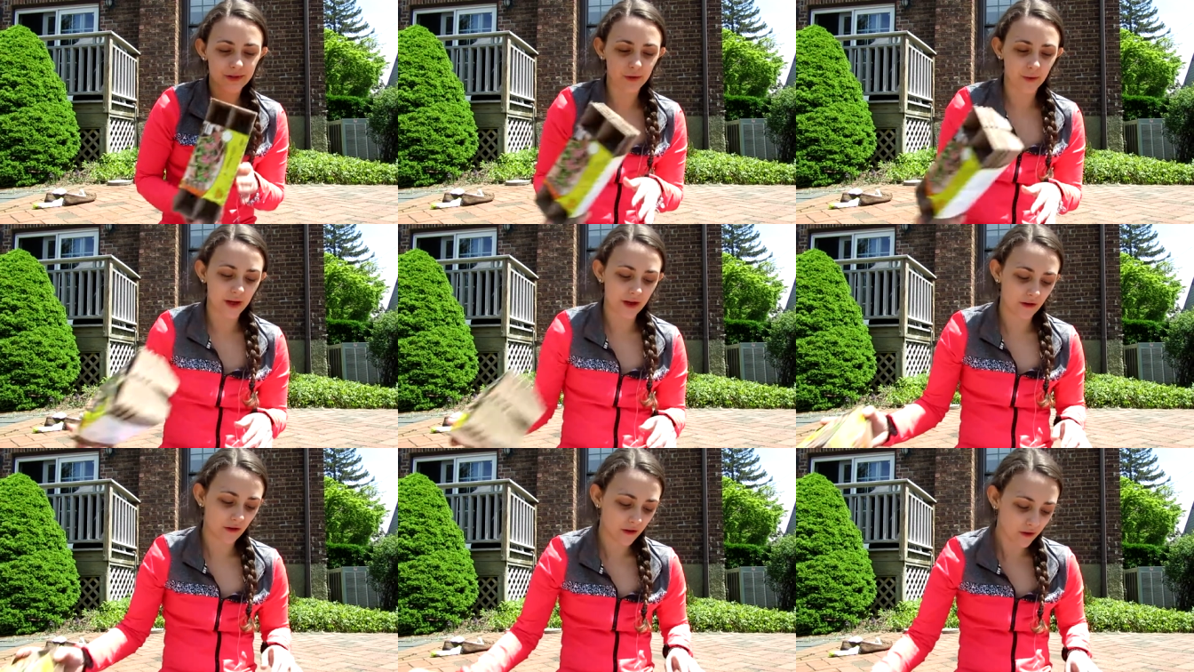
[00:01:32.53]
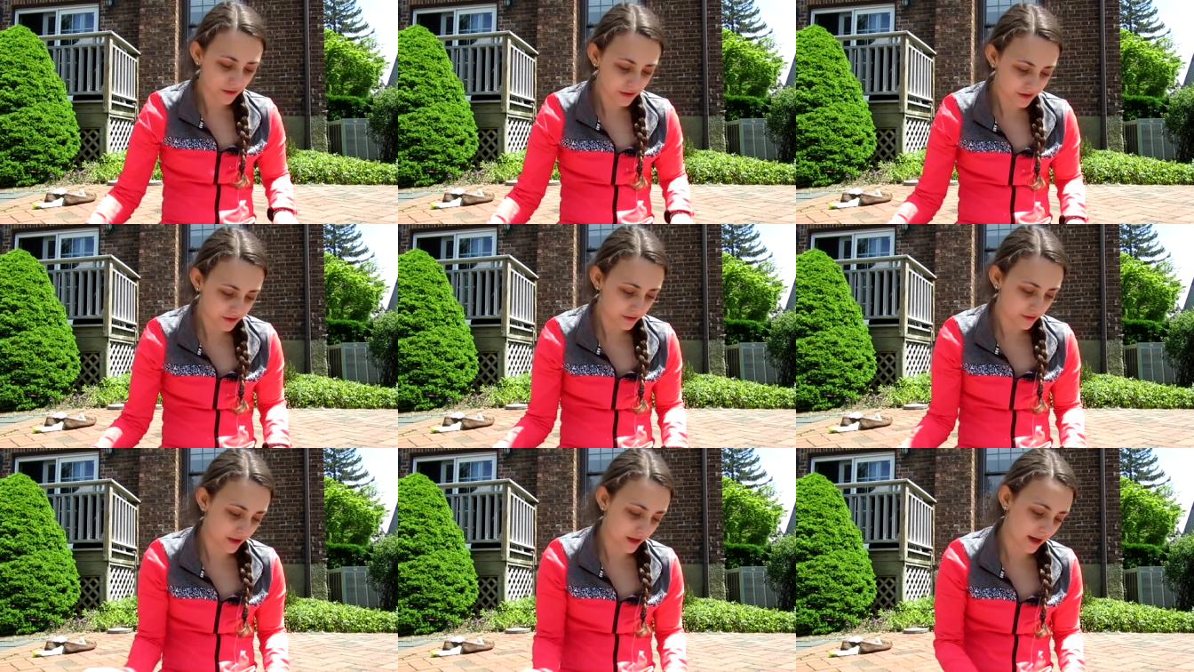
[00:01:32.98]
So I
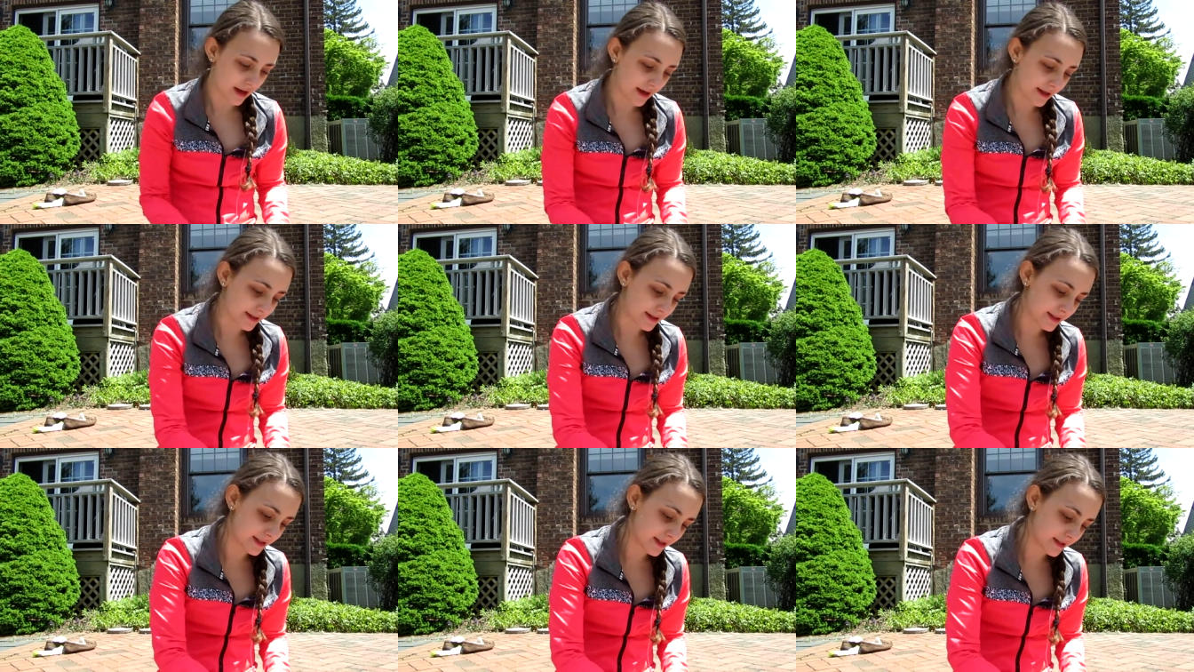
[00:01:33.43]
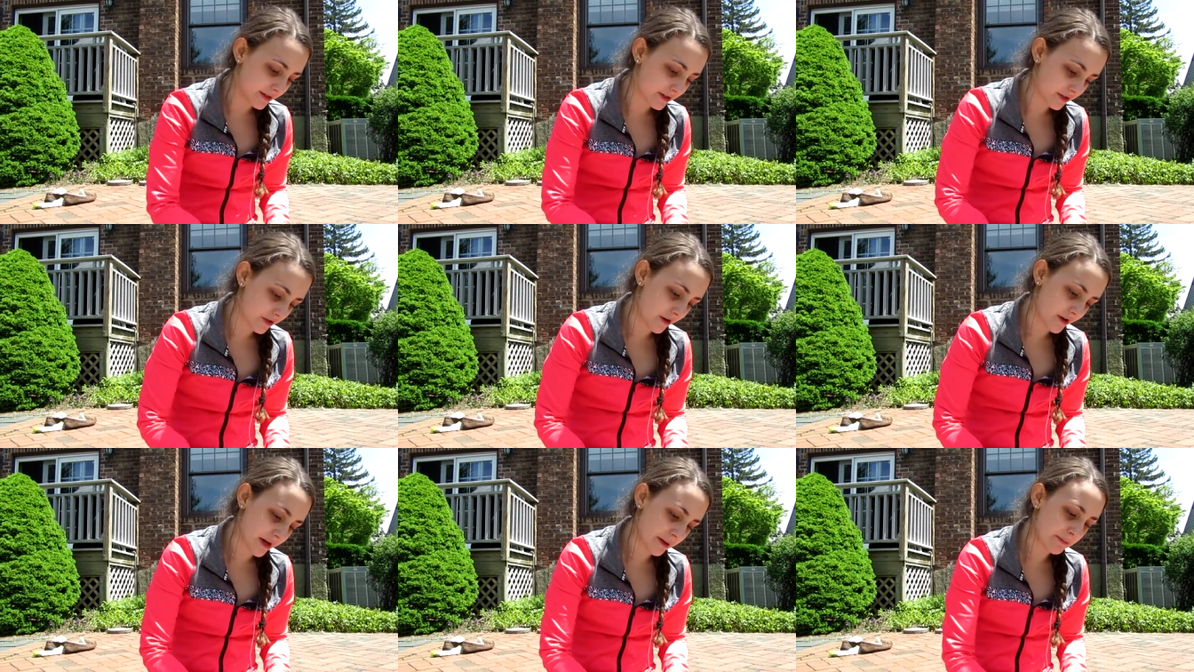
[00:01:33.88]
also got seed
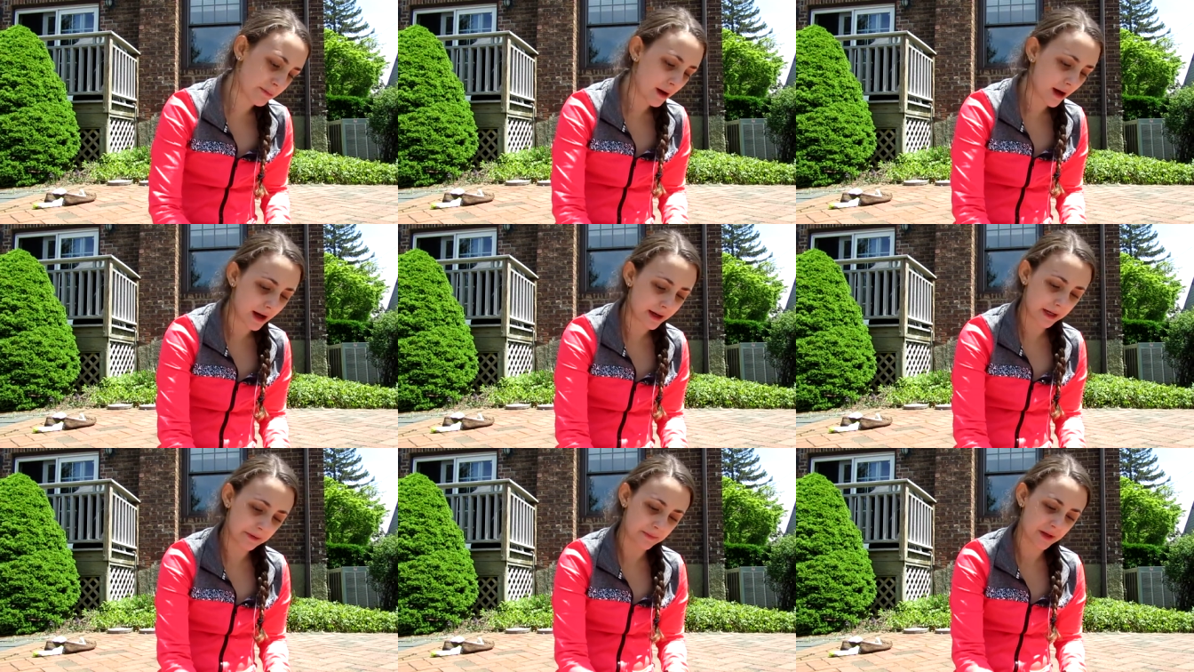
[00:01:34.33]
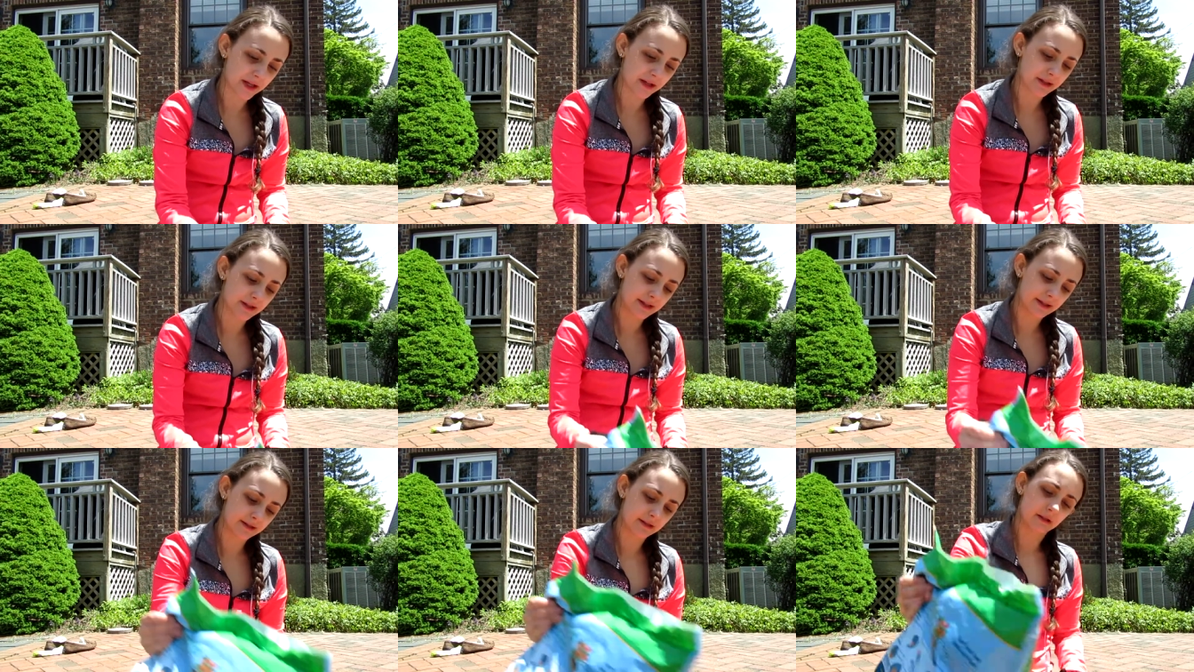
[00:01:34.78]
starting potting
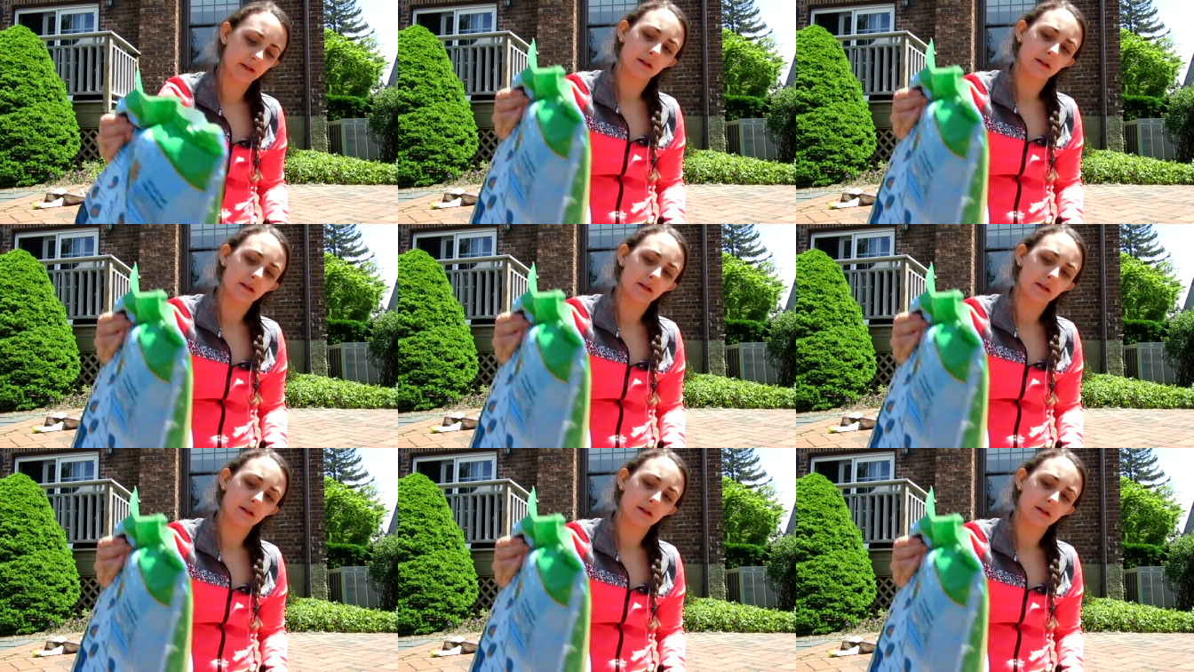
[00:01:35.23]
mix